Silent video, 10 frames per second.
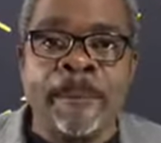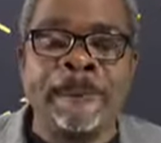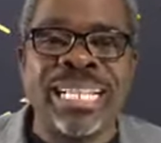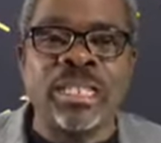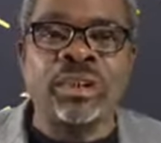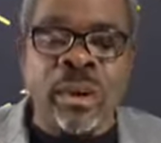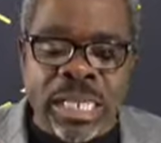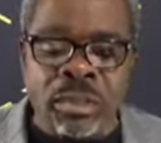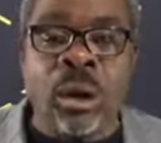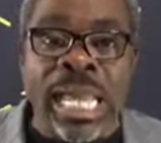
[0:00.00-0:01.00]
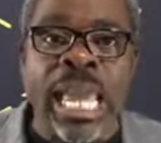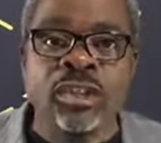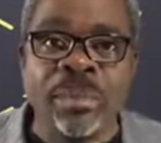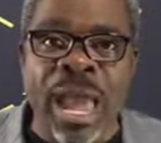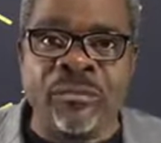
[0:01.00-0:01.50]
But, you know, it's okay
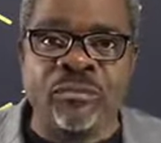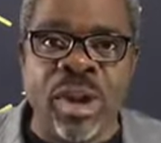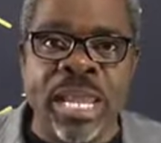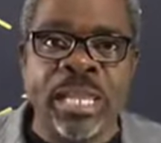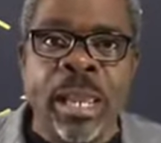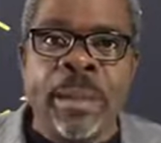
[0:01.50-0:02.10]
to be afraid.